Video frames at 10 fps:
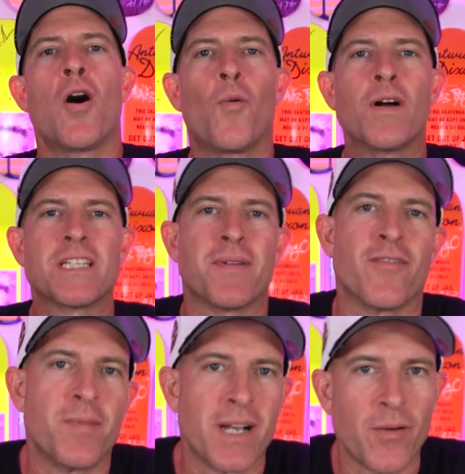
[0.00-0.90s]
What's up,
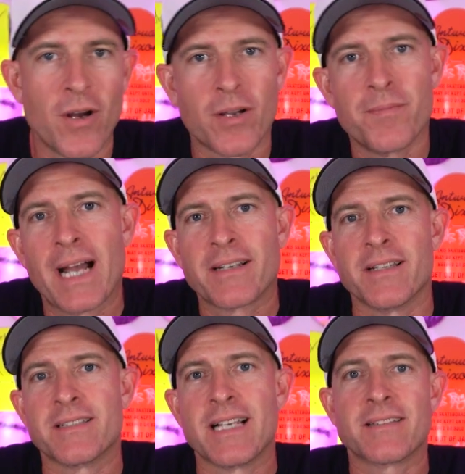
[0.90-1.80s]
everybody? Welcome back to
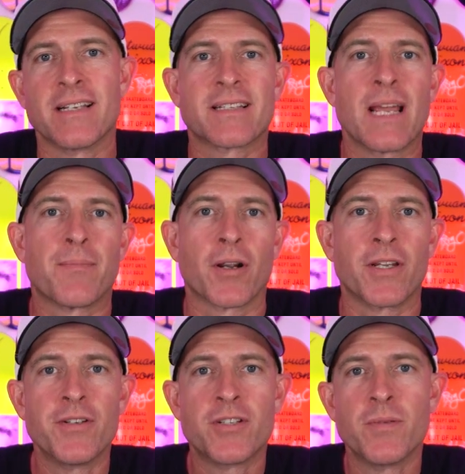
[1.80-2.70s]
the Southside Skate Park
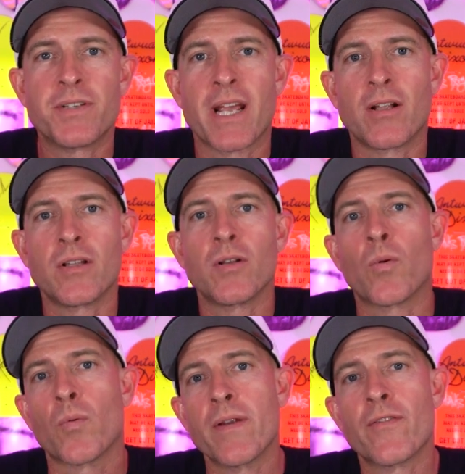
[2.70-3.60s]
YouTube channel,
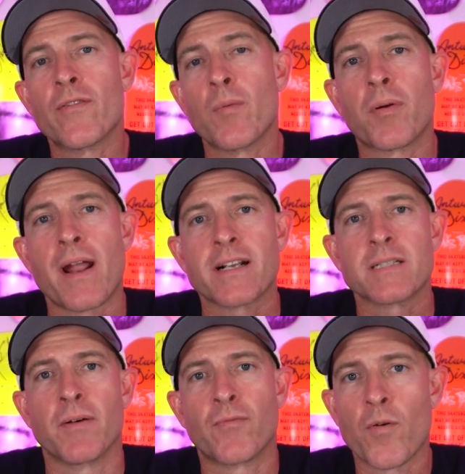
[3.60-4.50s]
where we review products
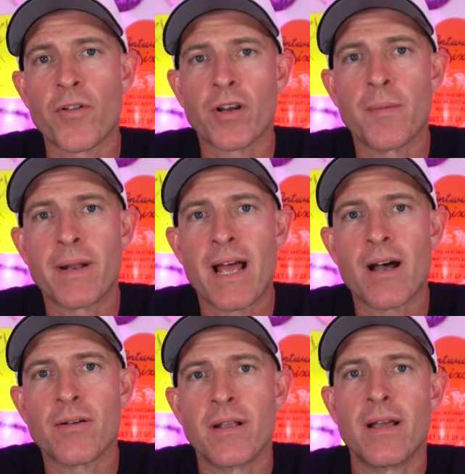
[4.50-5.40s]
before they're coming
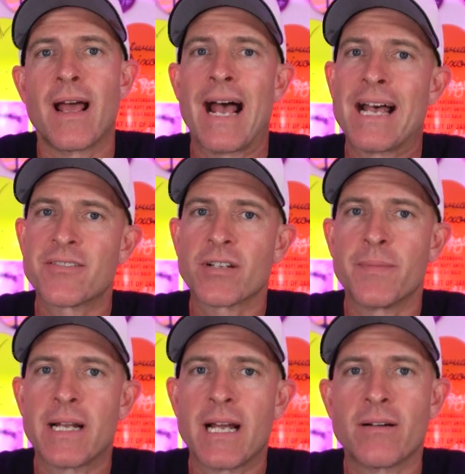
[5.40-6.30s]
out, as they're
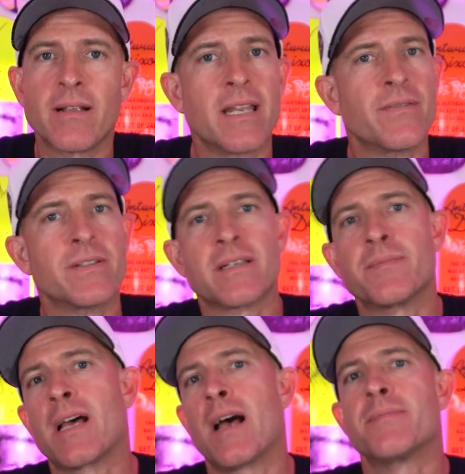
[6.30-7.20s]
coming out, and even
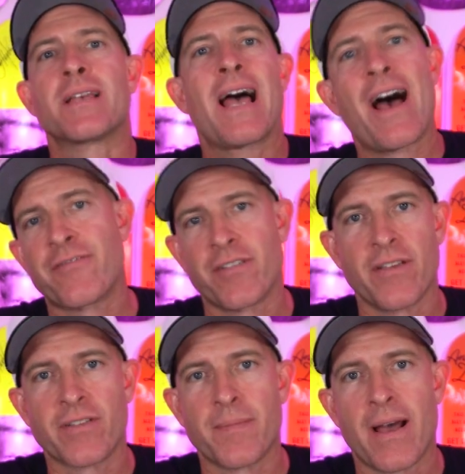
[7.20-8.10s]
sometimes after
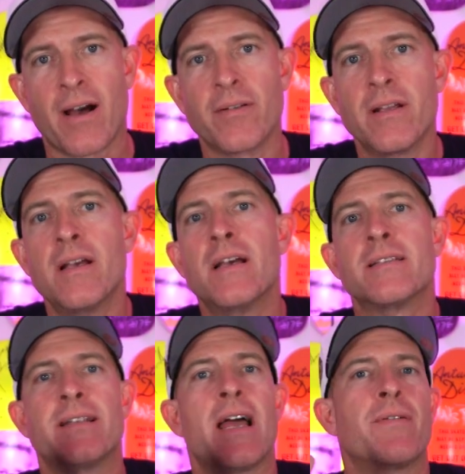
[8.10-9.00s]
they've come out.
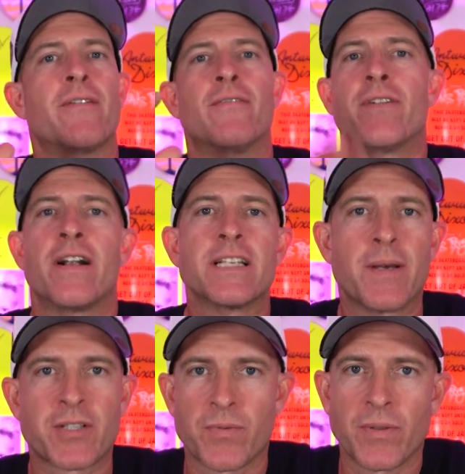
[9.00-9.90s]
Today we have a very
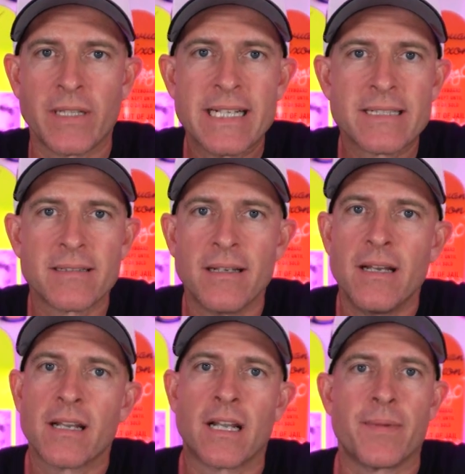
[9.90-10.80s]
special release
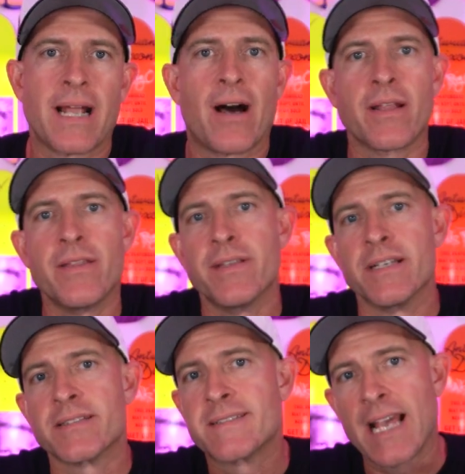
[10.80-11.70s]
coming out in the
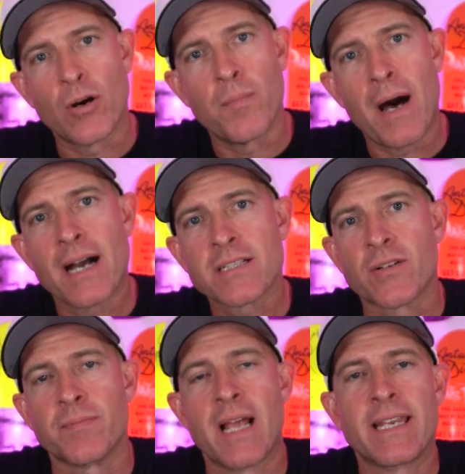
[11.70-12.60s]
Sail Box
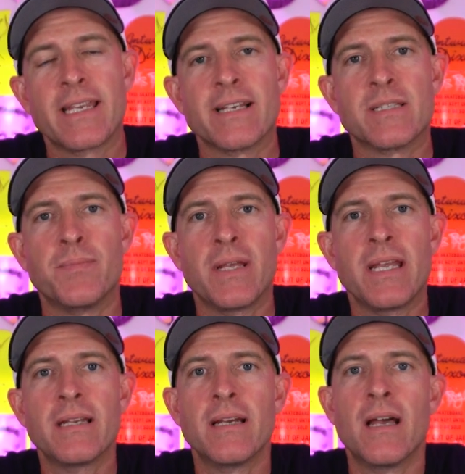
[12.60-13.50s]
from Nike SB.